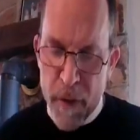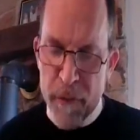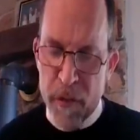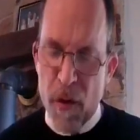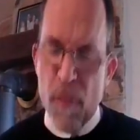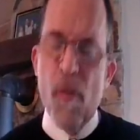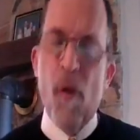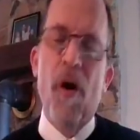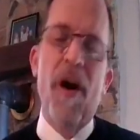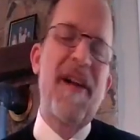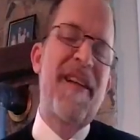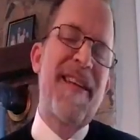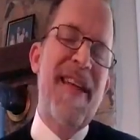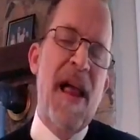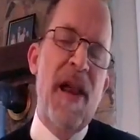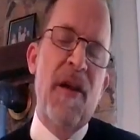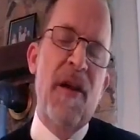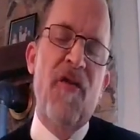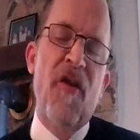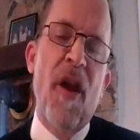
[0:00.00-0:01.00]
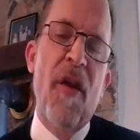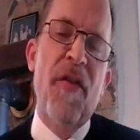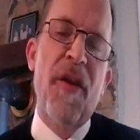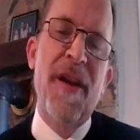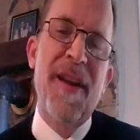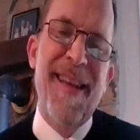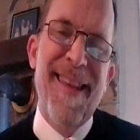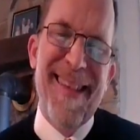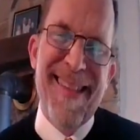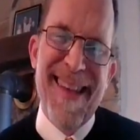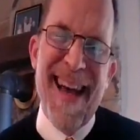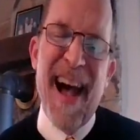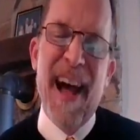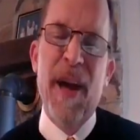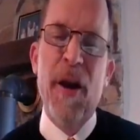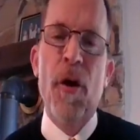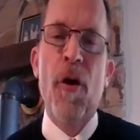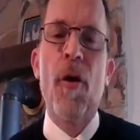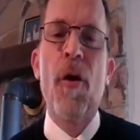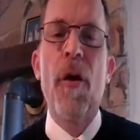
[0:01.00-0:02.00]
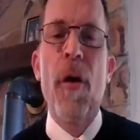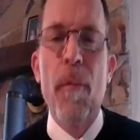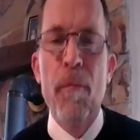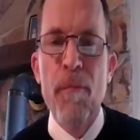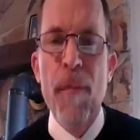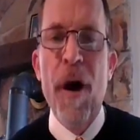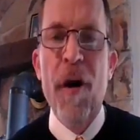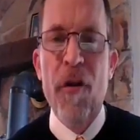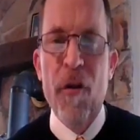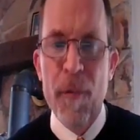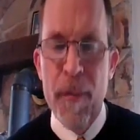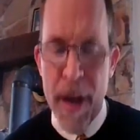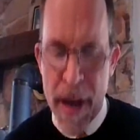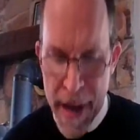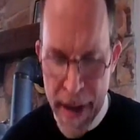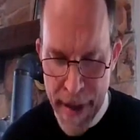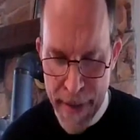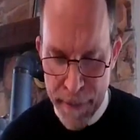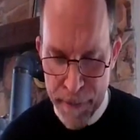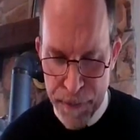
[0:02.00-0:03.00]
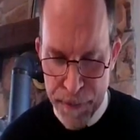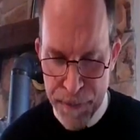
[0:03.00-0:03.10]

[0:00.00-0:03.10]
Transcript: the more intelligent the designer must be.